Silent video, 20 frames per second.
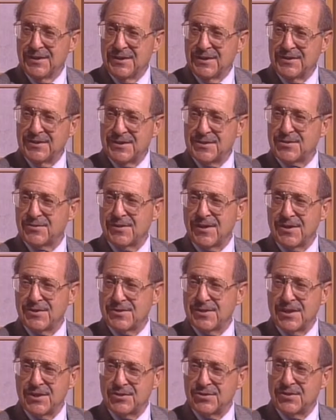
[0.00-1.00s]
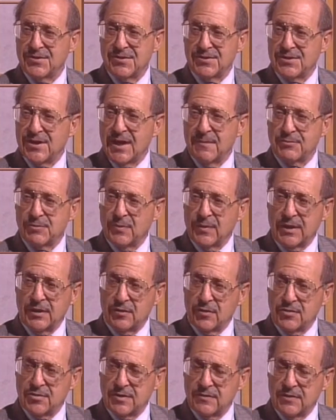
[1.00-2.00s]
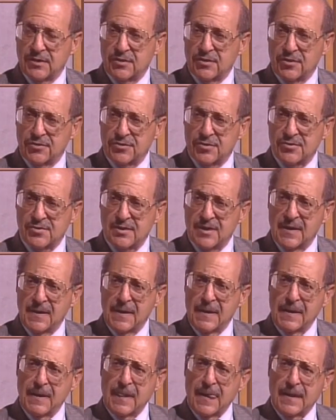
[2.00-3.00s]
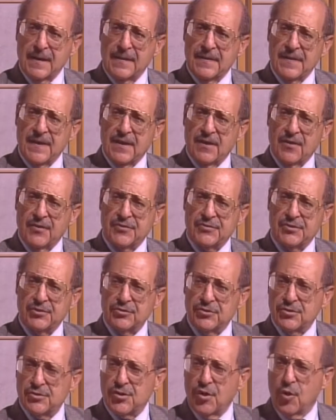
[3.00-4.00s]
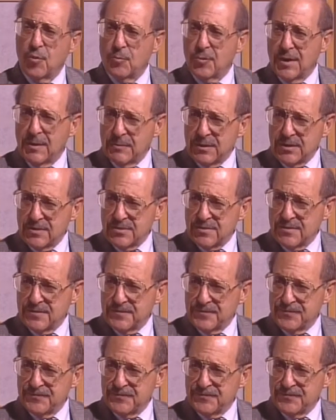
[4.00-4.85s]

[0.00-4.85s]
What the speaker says: industrialized nation in the top 20 longevity cultures. They all still use home remedies.